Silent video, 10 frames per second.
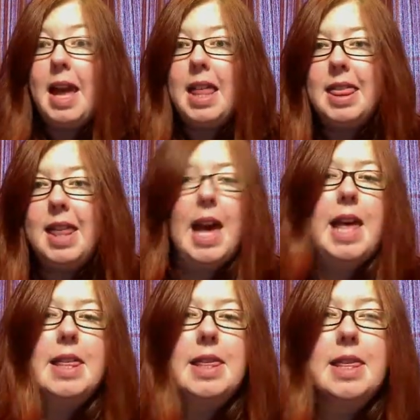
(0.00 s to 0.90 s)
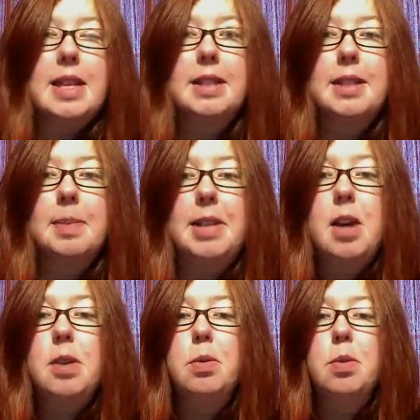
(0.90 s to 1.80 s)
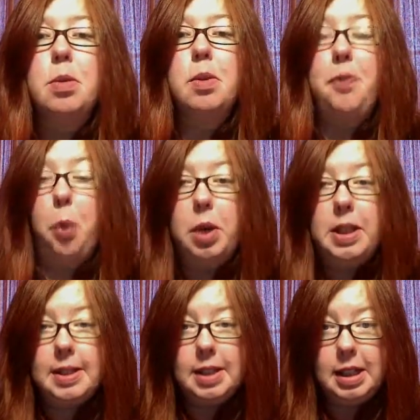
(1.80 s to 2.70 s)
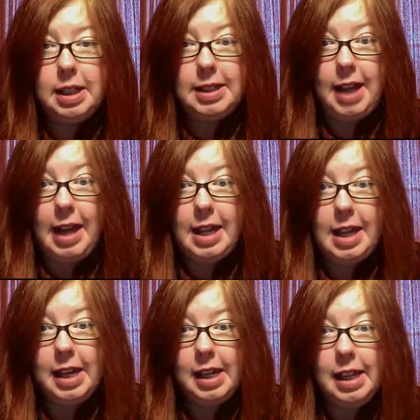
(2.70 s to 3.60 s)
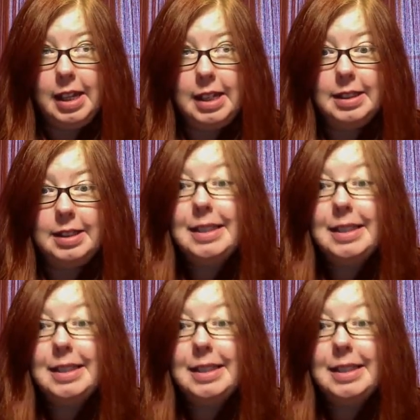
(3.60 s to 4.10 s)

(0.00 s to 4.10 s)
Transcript: 8th, and this is episode 46, I think.